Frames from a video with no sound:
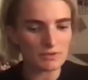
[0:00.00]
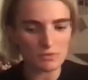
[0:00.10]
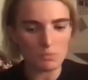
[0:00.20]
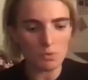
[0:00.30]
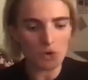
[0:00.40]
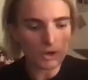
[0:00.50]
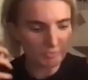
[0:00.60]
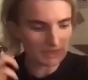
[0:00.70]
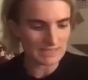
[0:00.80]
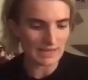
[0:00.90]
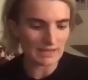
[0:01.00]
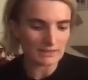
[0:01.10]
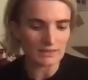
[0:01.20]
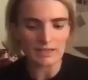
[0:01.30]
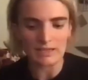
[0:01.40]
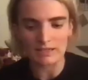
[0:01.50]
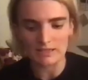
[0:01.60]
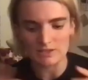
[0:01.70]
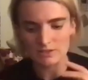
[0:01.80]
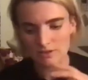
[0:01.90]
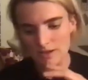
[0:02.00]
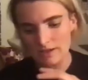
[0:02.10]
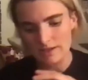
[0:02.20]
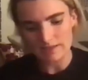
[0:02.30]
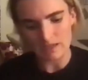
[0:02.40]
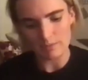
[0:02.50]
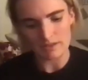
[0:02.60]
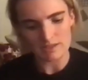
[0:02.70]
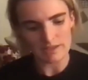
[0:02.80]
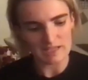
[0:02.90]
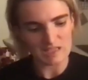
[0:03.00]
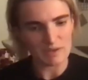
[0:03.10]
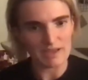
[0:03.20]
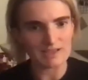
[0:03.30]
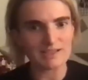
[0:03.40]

the work mentality, and to step into that space?